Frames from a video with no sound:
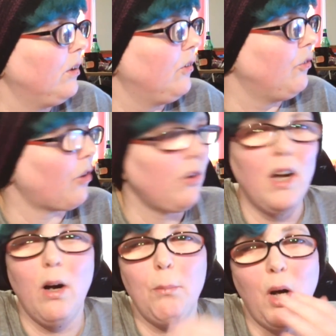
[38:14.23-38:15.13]
So
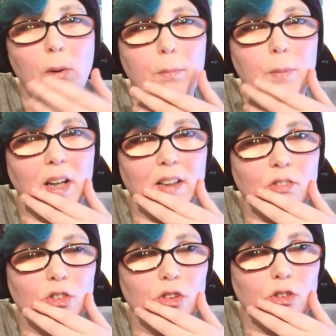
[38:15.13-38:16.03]
yeah, I'm
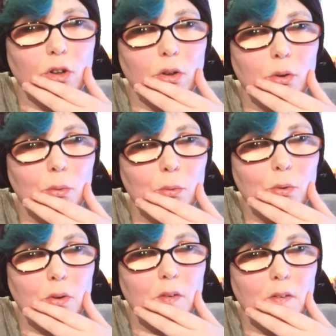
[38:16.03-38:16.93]
hoping to do
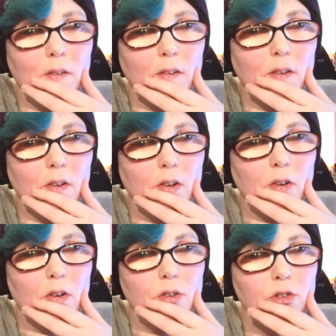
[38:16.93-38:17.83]

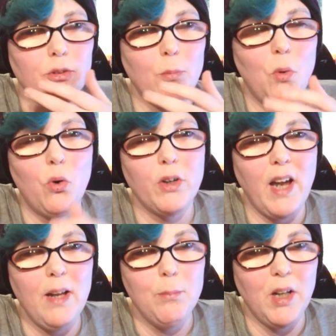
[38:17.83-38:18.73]
some more
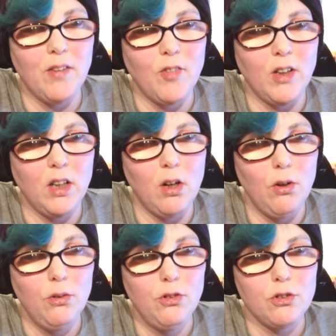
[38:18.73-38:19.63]
gaming
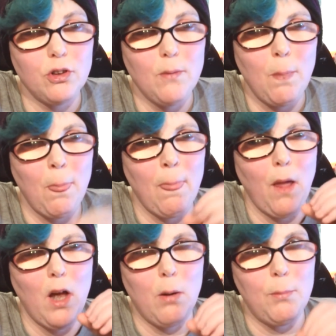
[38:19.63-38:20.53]
videos,
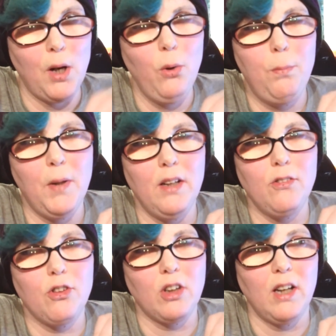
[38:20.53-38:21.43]
and I'm
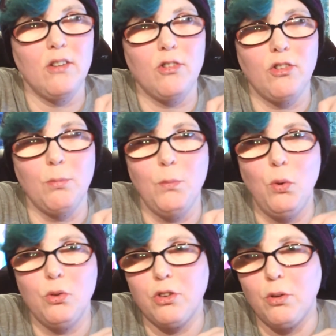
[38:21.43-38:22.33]
hoping to get
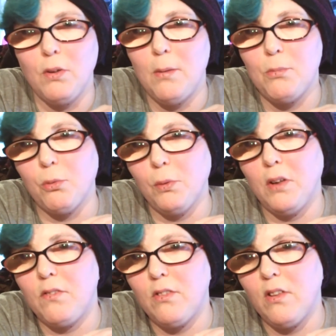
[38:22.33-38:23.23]
more to grips
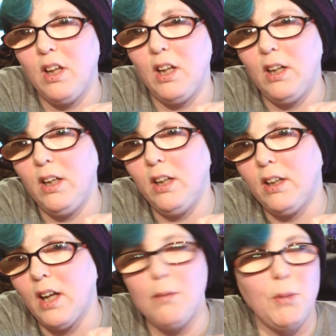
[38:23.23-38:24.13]
with the
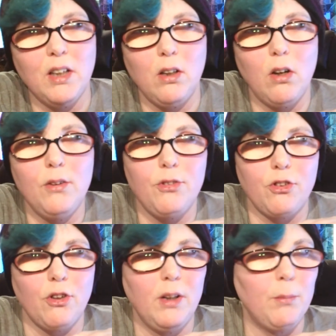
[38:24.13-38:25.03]
gaming live
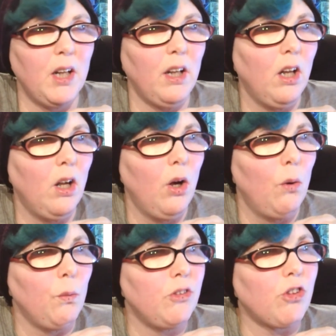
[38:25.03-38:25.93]
streaming,
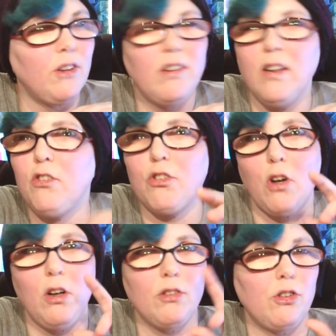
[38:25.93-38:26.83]
which I did
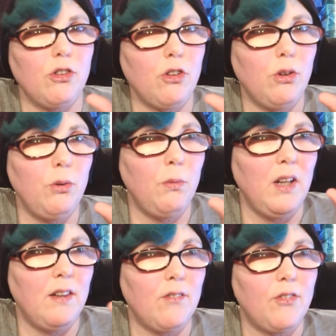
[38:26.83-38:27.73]
start to do
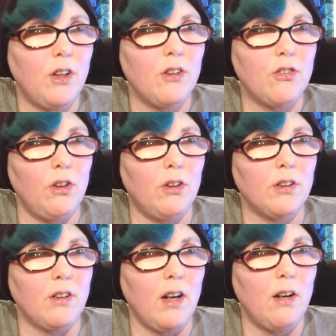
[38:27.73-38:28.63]
in the first
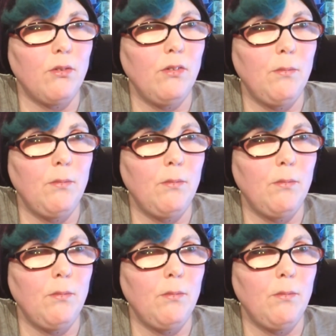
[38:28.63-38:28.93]
lockdown.